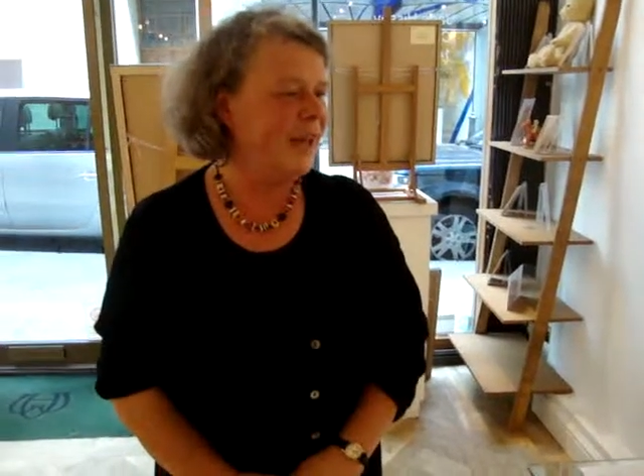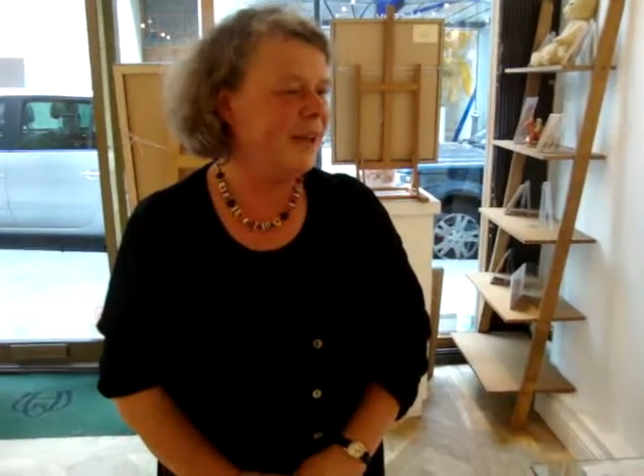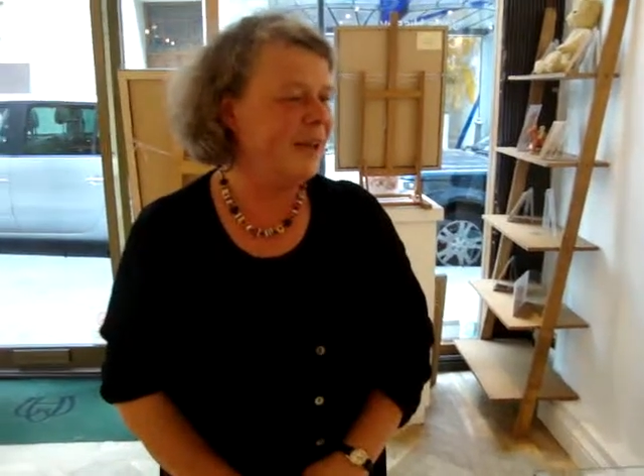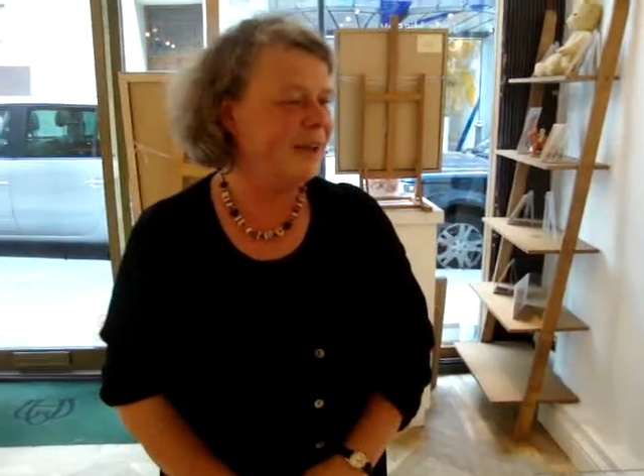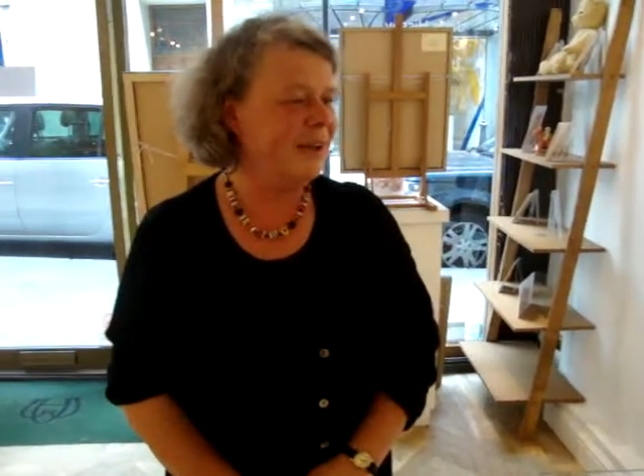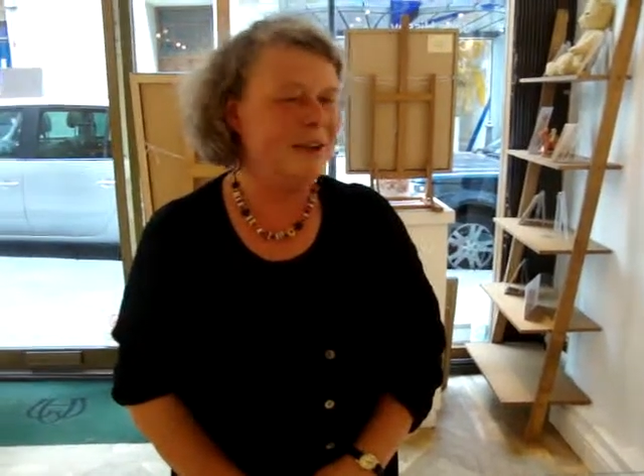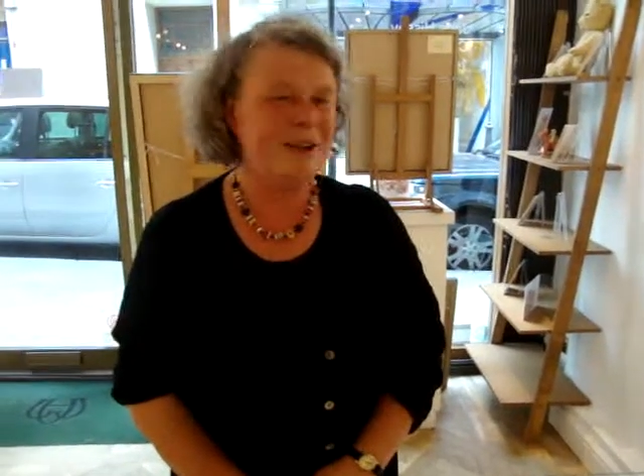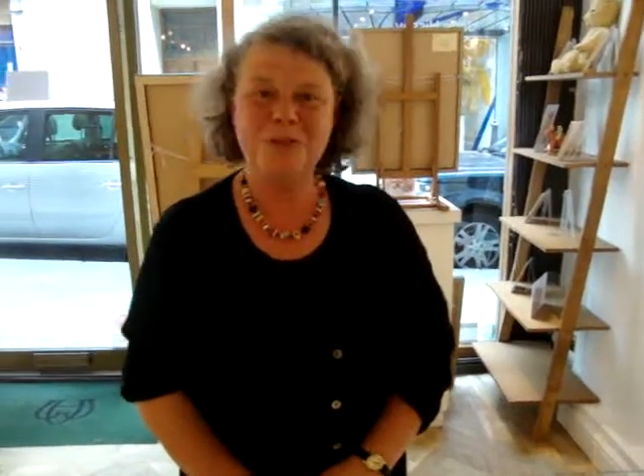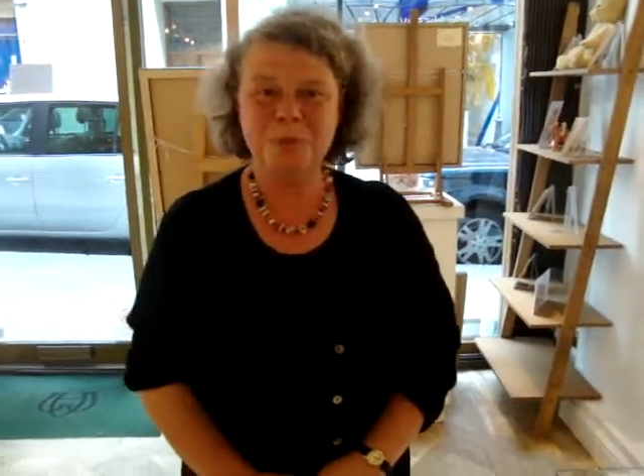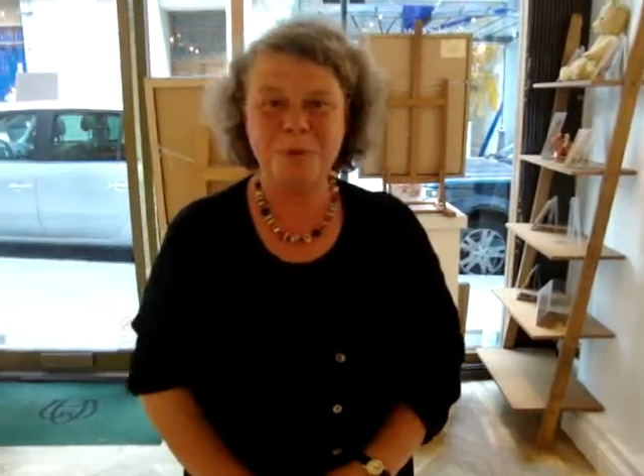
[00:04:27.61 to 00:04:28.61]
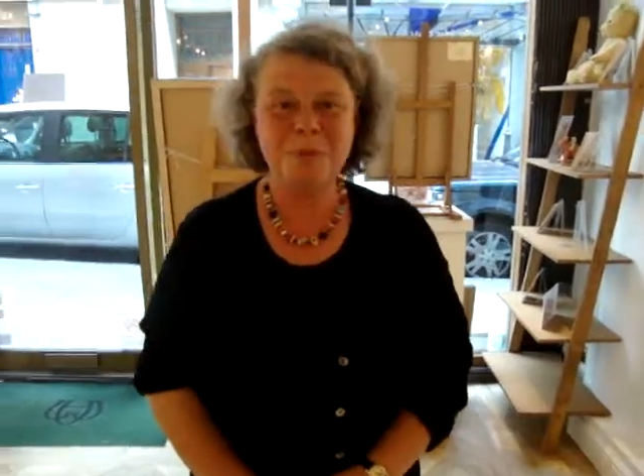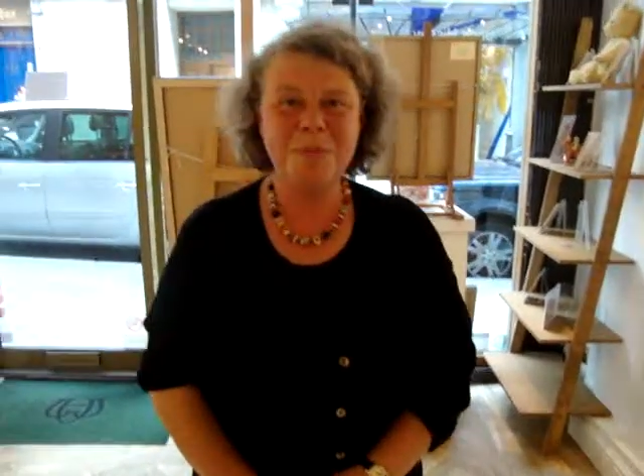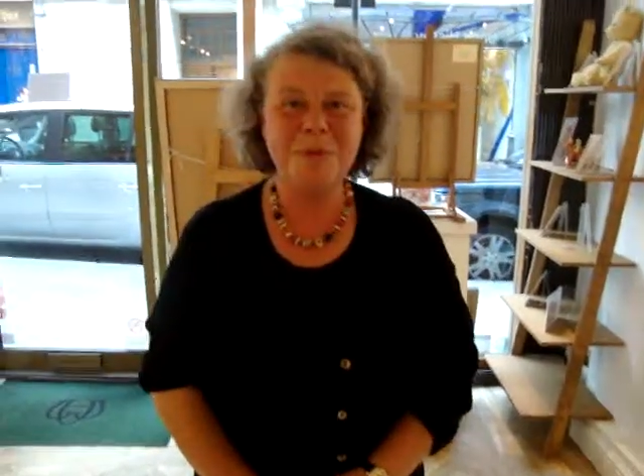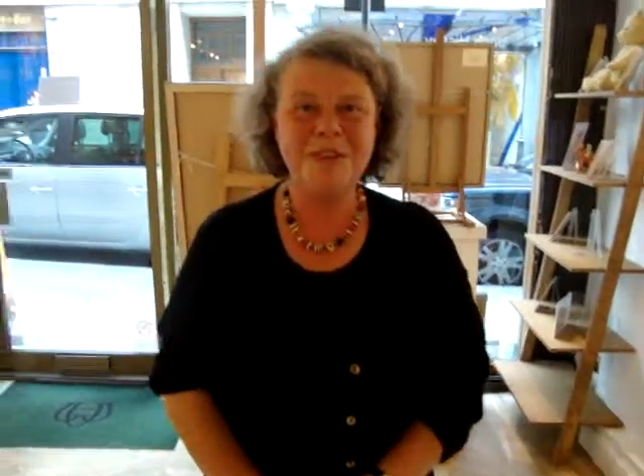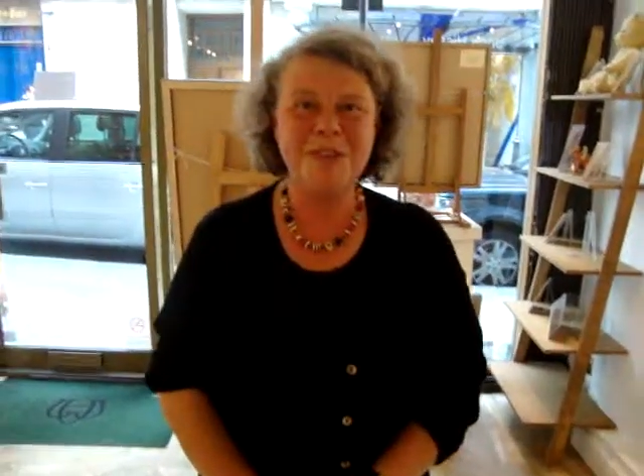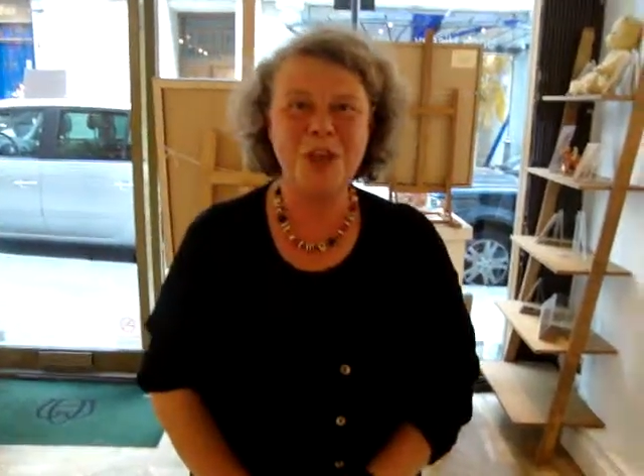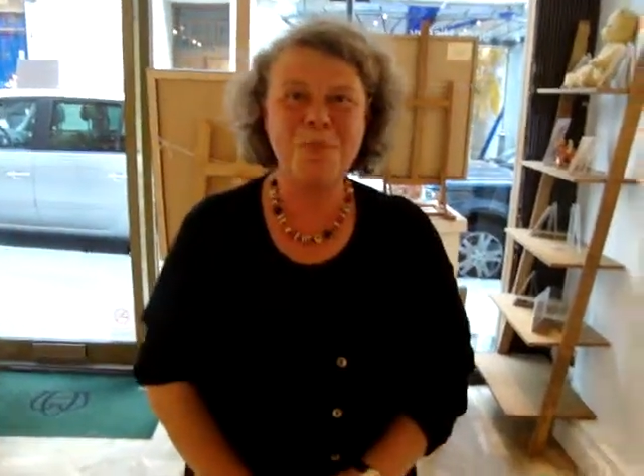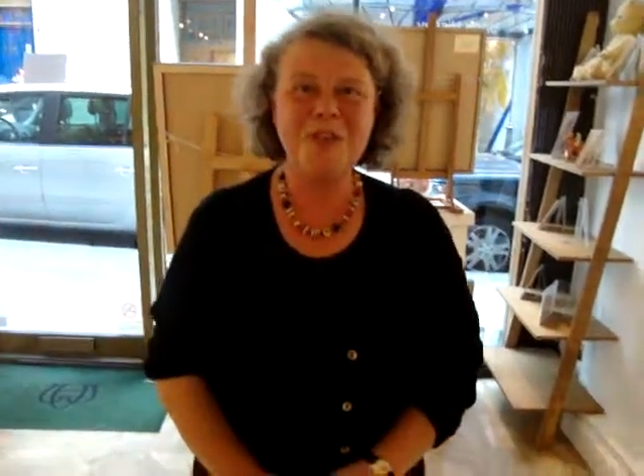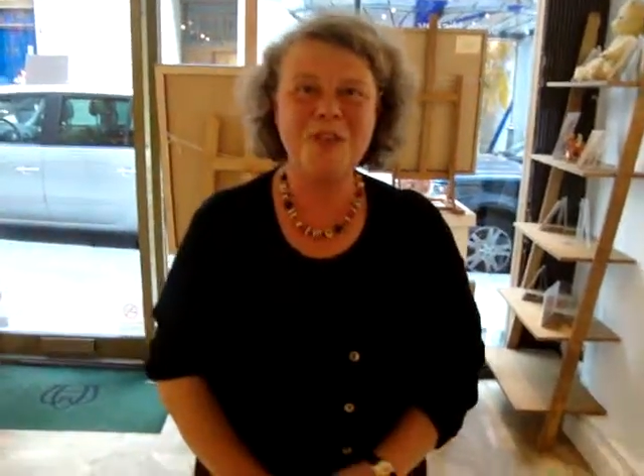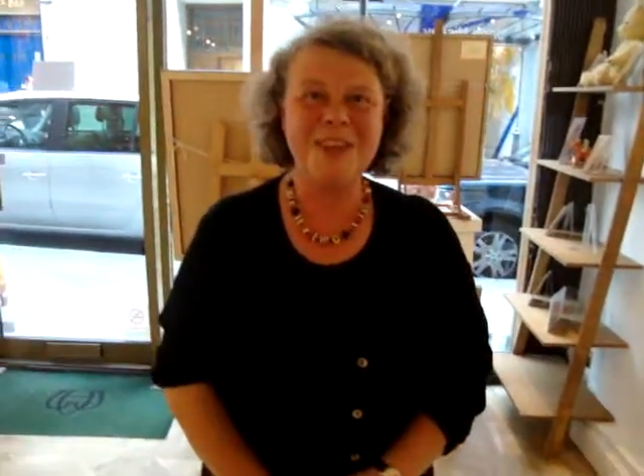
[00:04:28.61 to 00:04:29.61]
I shall probably stay
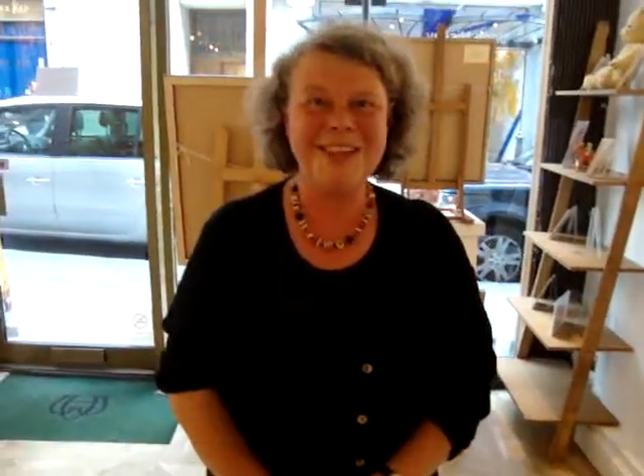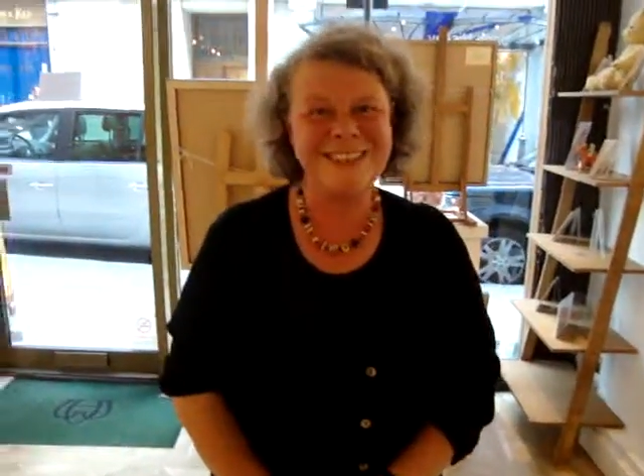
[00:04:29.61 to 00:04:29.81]
busy.